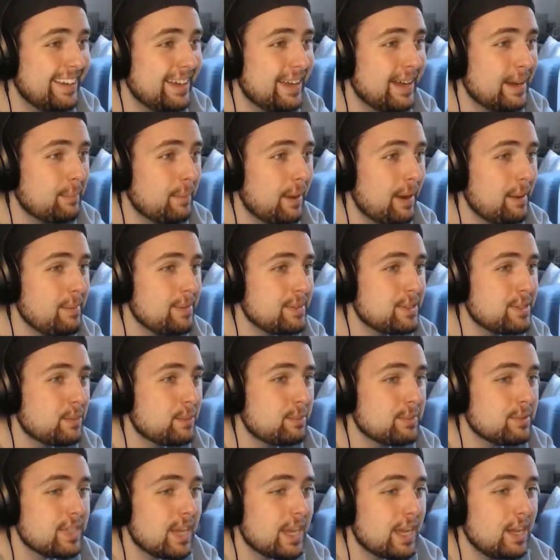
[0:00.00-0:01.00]
Am I Mister
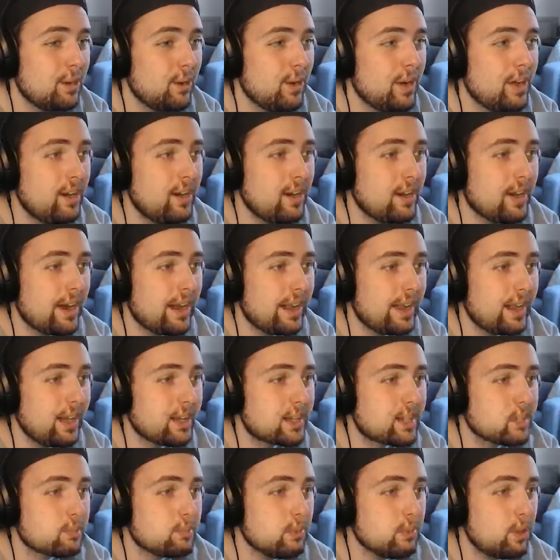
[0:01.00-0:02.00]
Potato Head or did I get
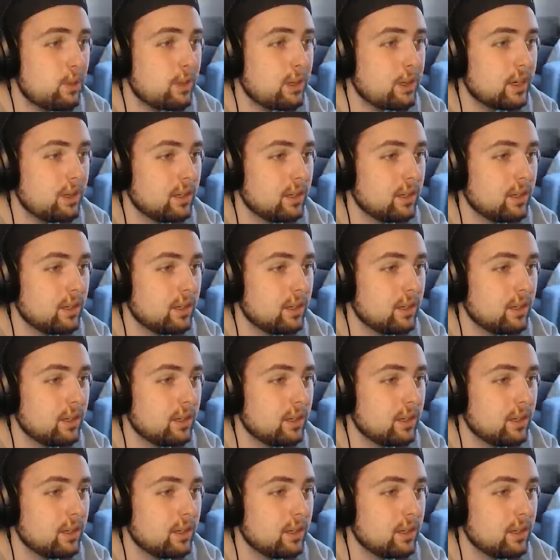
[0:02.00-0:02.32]
exploded?